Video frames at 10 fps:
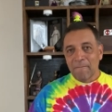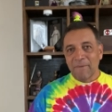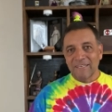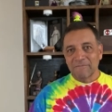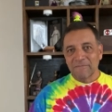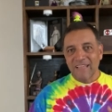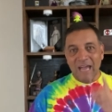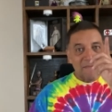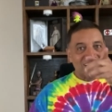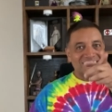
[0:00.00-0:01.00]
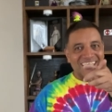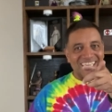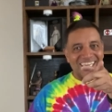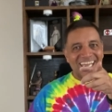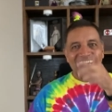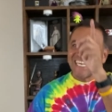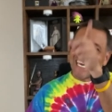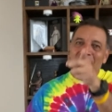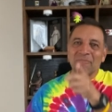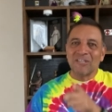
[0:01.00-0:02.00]
But I'm not done. And
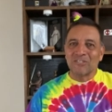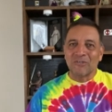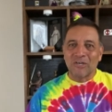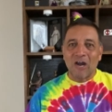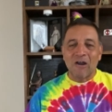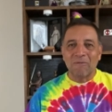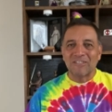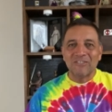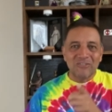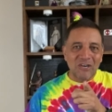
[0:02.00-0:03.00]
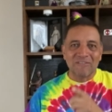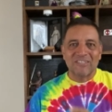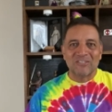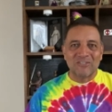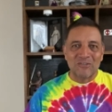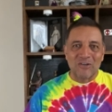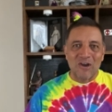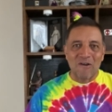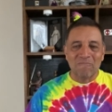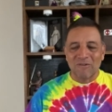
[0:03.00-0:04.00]
yeah, I'm gonna show you comic books. You knew I was gonna show you
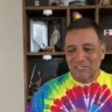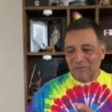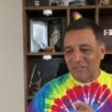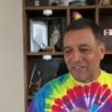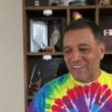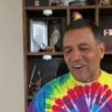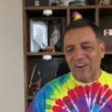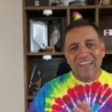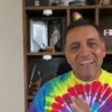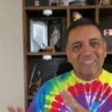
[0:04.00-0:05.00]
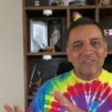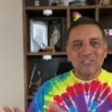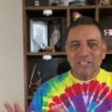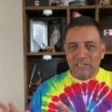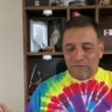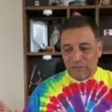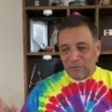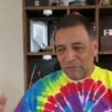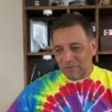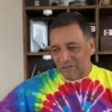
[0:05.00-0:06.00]
comic books, so here they are. They're just a
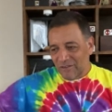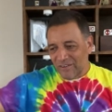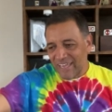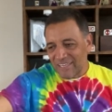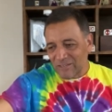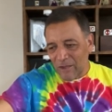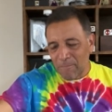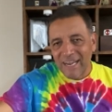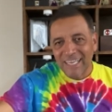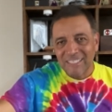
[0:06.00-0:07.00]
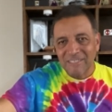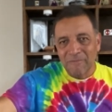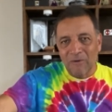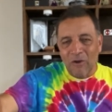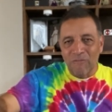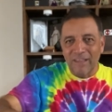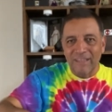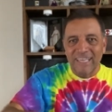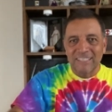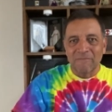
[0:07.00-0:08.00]
few. Okay, so I plan to get some, hopefully
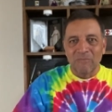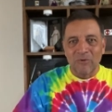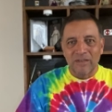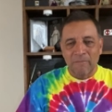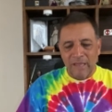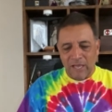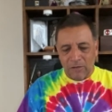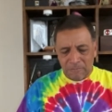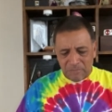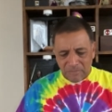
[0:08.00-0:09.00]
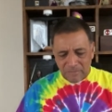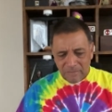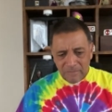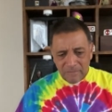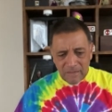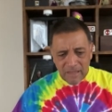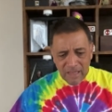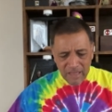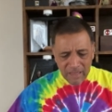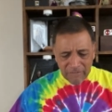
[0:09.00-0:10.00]
get some more in the mail.
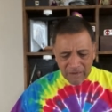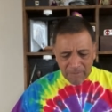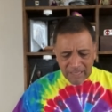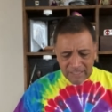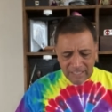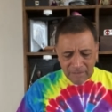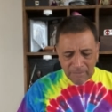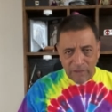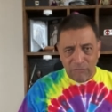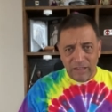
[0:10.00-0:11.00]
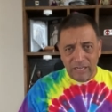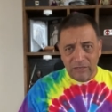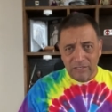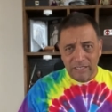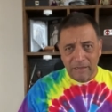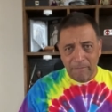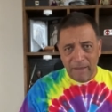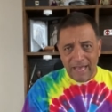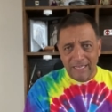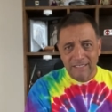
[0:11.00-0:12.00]
If anybody has seen my videos in the
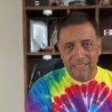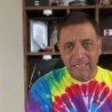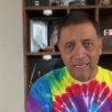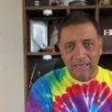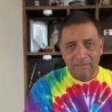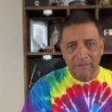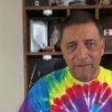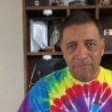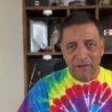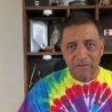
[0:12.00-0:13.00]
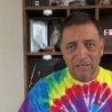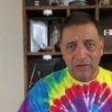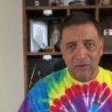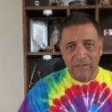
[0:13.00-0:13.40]
past, um, they probably know